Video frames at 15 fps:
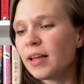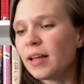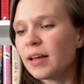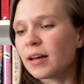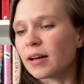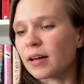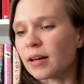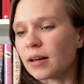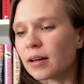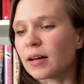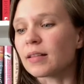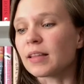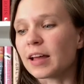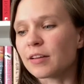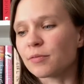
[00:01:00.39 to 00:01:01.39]
a
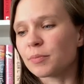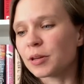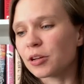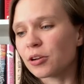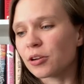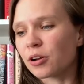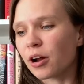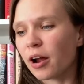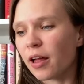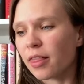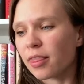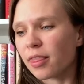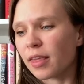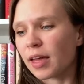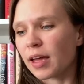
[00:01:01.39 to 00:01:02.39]
life bigger
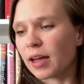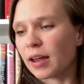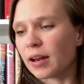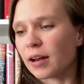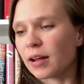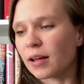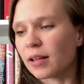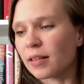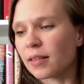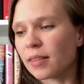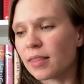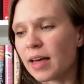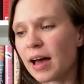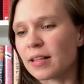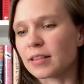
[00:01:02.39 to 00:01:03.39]
than
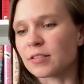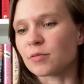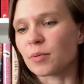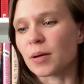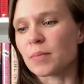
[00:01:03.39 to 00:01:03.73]
that lived by